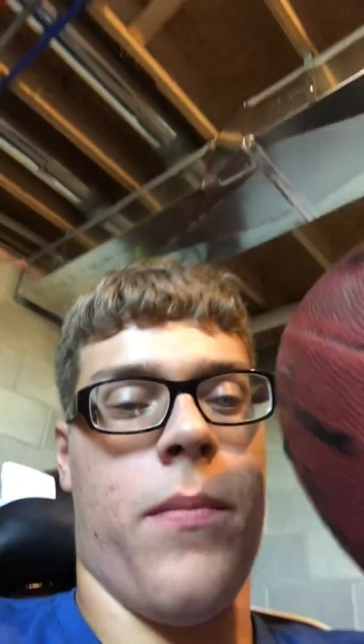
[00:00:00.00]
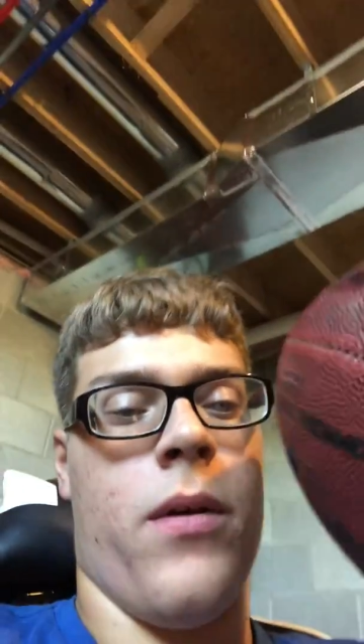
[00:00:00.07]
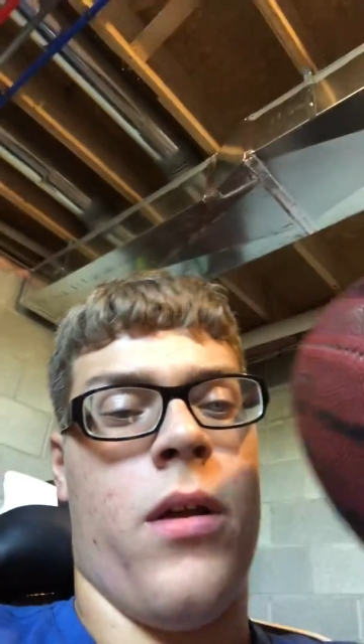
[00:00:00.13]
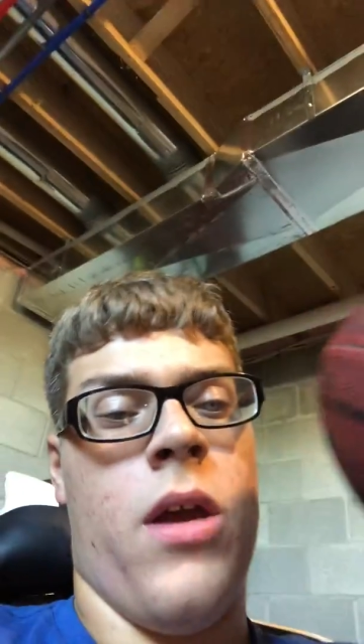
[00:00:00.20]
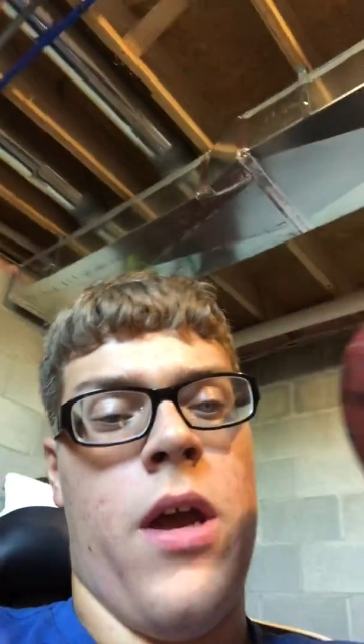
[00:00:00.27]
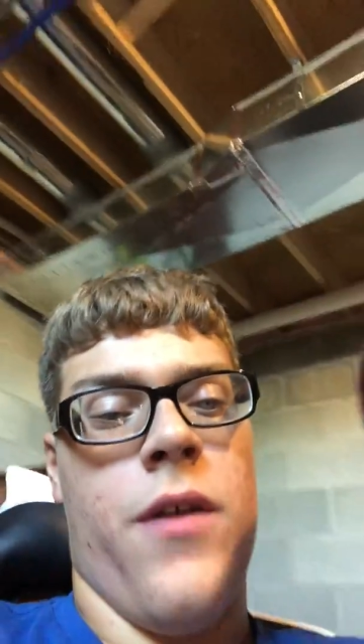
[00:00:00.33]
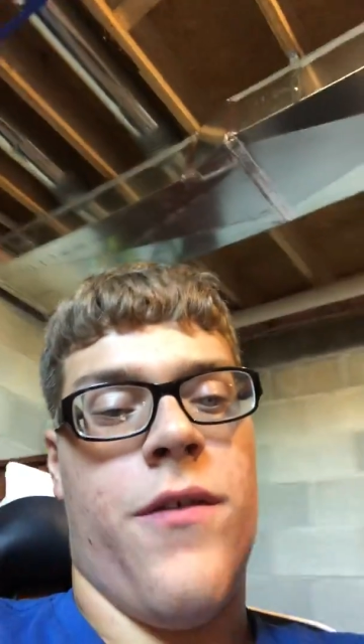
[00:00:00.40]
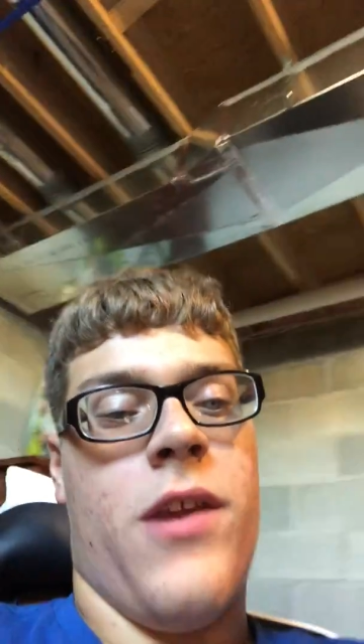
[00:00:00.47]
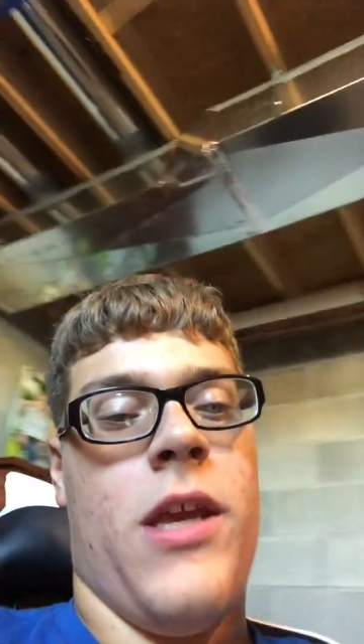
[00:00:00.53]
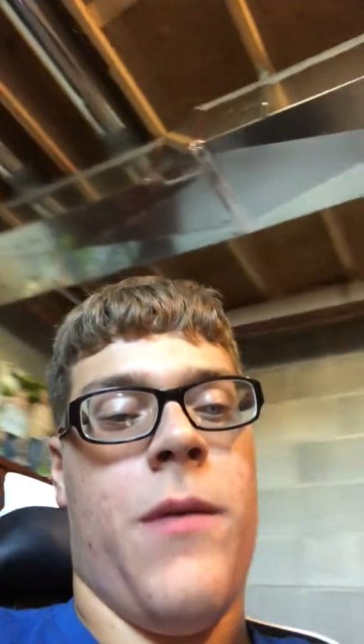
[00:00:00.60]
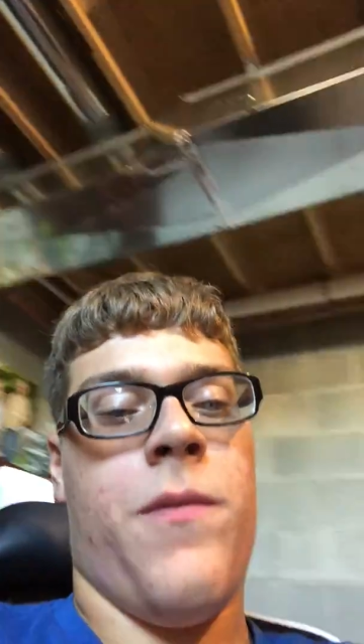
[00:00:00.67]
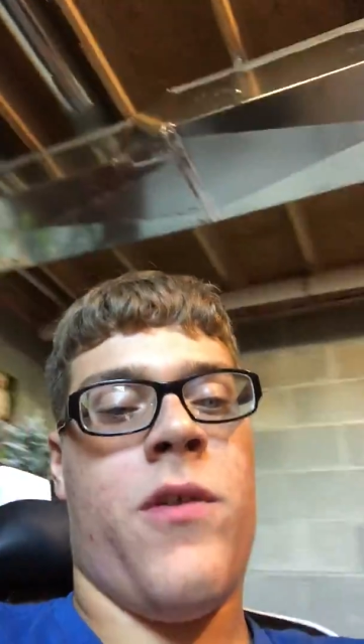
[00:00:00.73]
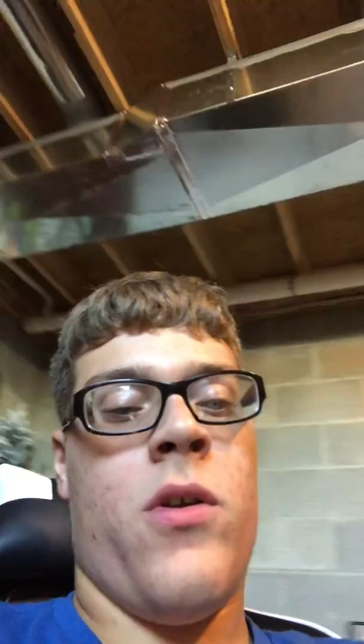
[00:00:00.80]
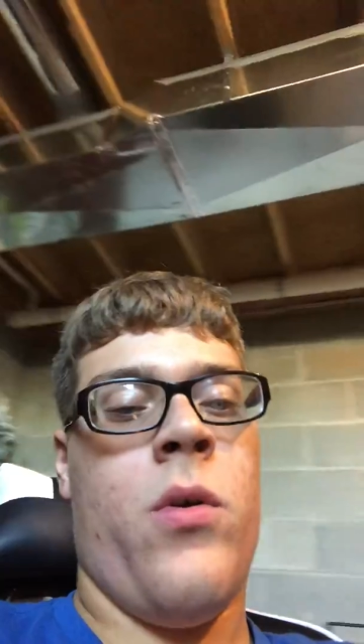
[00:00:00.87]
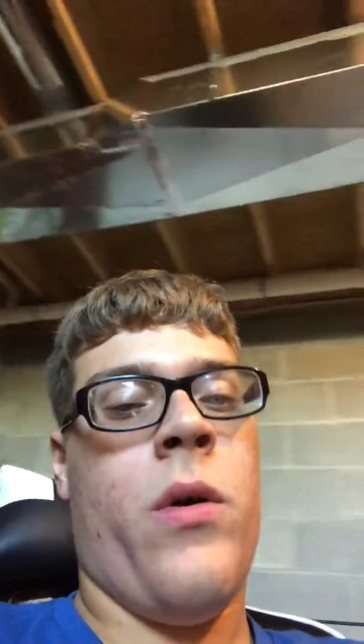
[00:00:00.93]
but
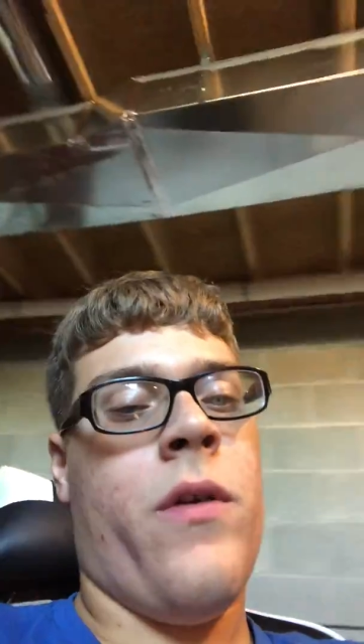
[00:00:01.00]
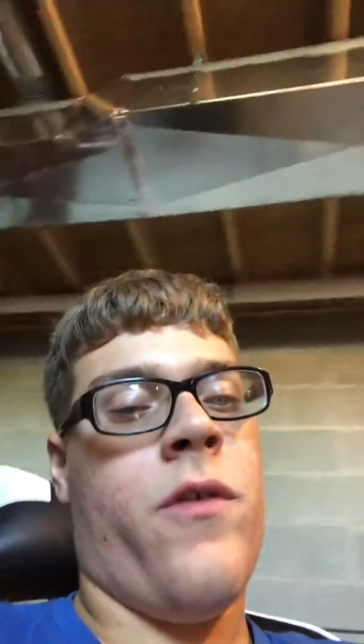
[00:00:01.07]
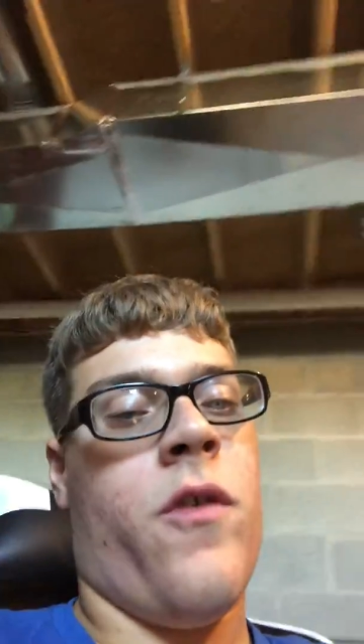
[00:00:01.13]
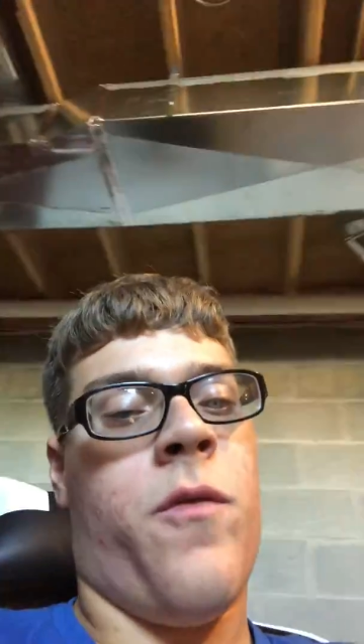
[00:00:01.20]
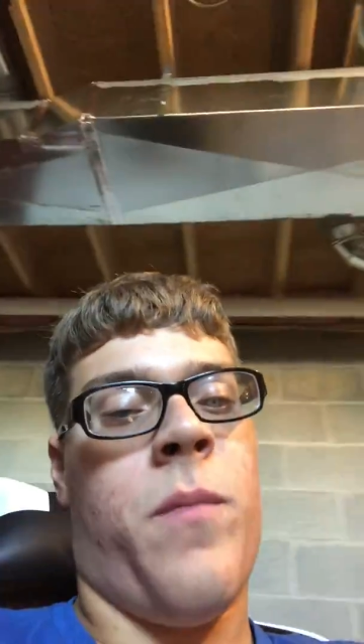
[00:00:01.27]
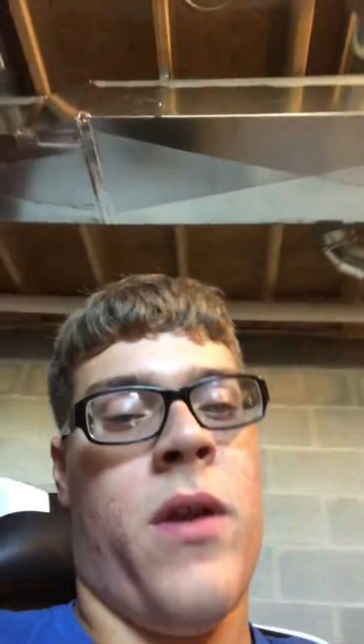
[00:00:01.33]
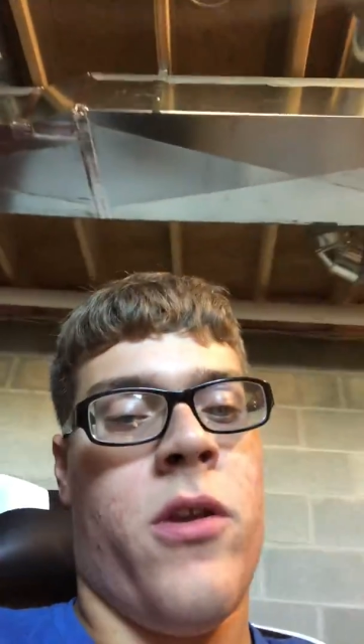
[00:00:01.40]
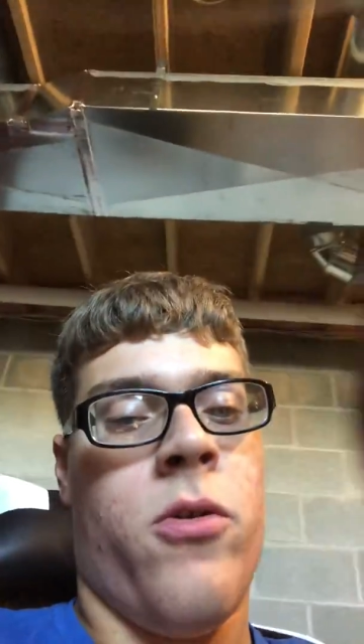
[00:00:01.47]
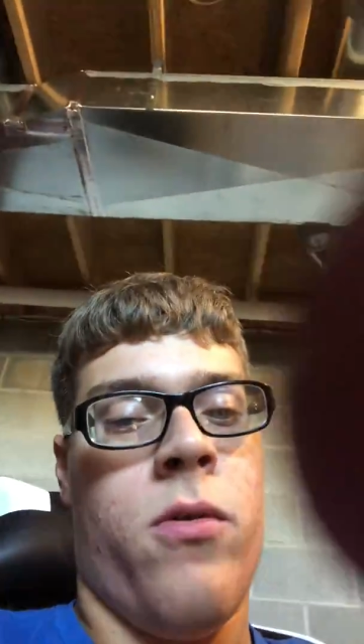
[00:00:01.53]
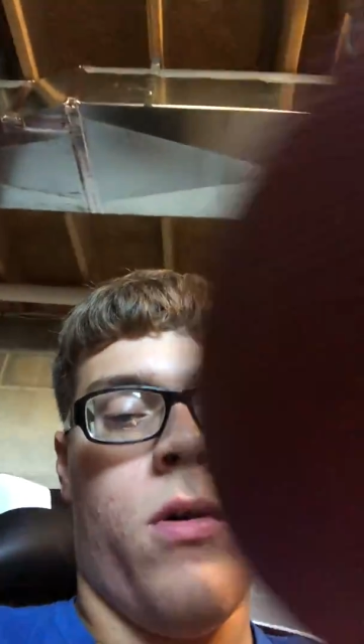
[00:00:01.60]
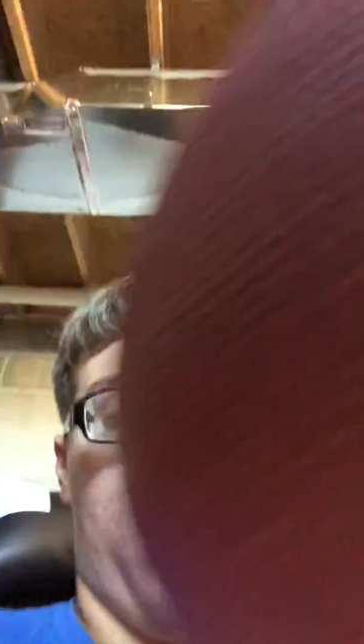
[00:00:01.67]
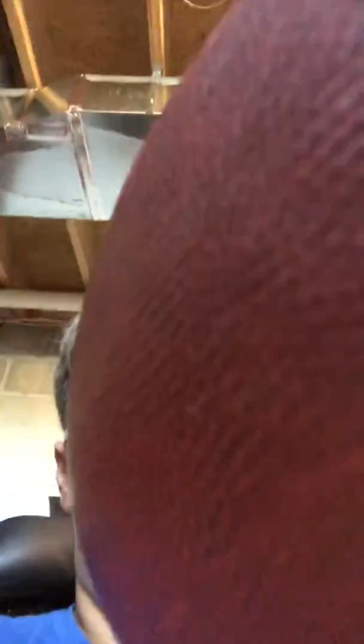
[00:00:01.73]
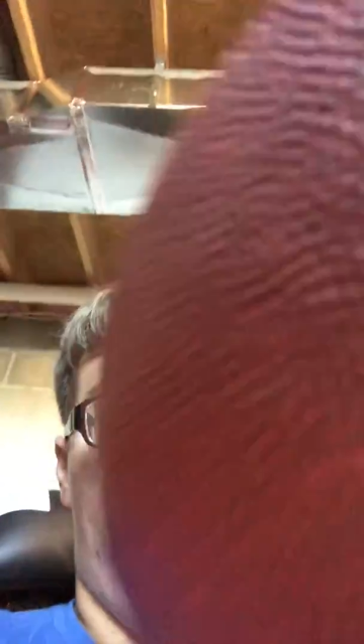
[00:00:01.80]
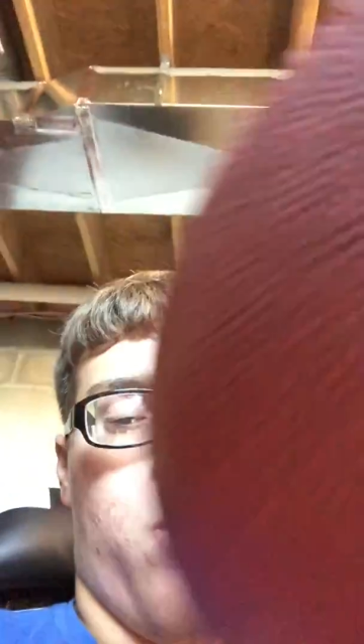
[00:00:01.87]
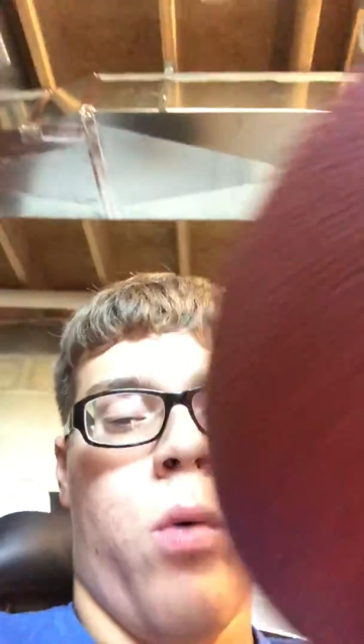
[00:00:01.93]
teams can only suspend you
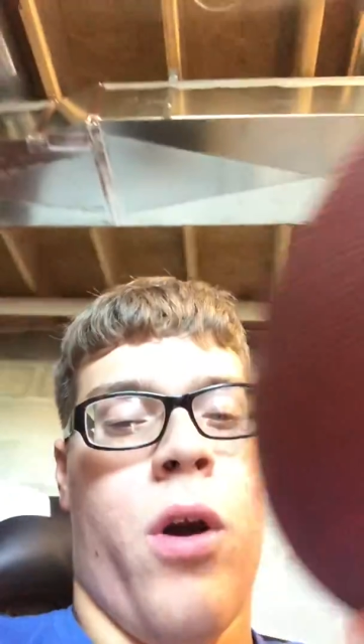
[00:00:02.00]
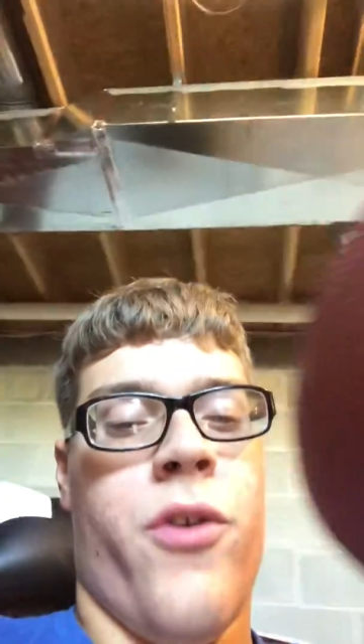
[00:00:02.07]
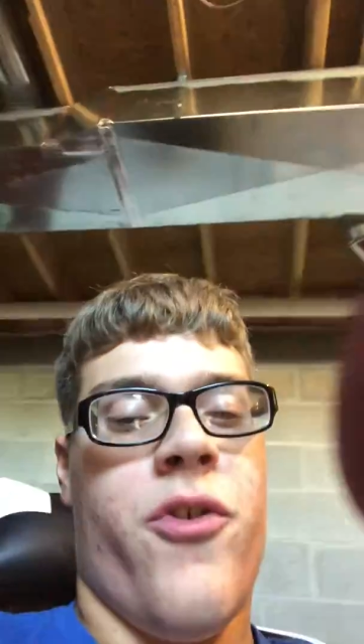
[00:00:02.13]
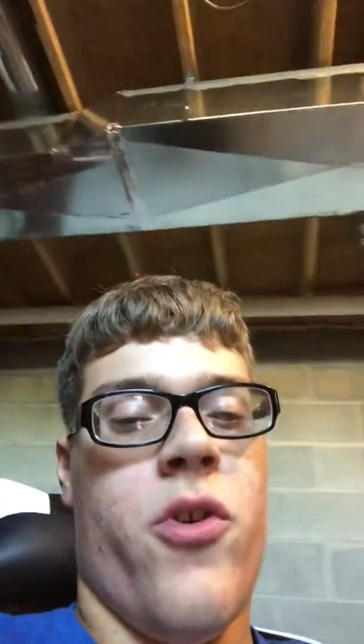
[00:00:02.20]
1,